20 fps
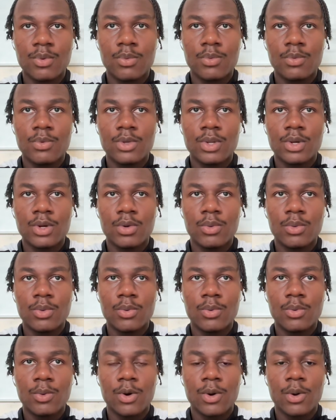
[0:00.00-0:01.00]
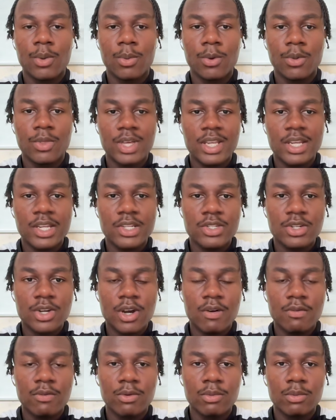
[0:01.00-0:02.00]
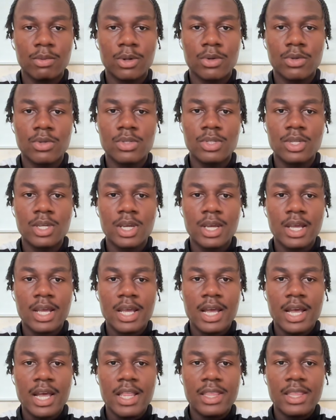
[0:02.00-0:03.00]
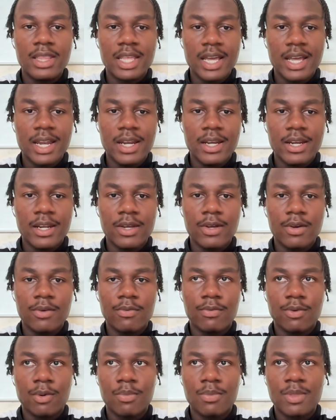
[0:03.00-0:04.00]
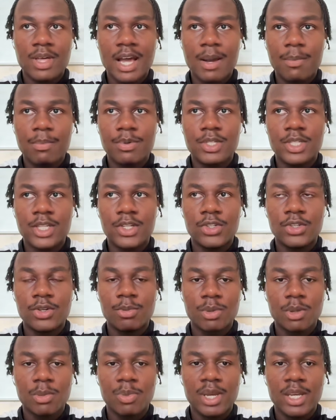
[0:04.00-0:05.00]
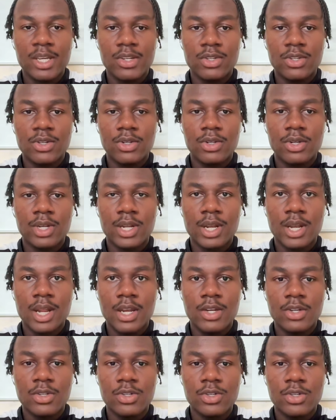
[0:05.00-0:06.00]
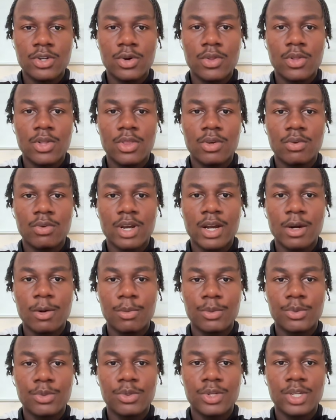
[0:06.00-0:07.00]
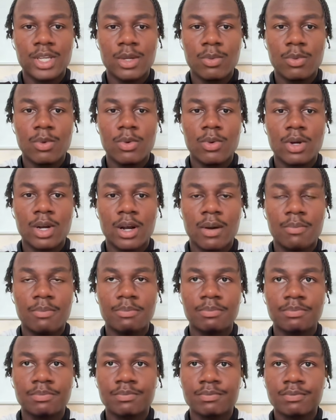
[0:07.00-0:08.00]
you know, what they deserve almost, and then from that position be patient and just know that the right opportunity will come.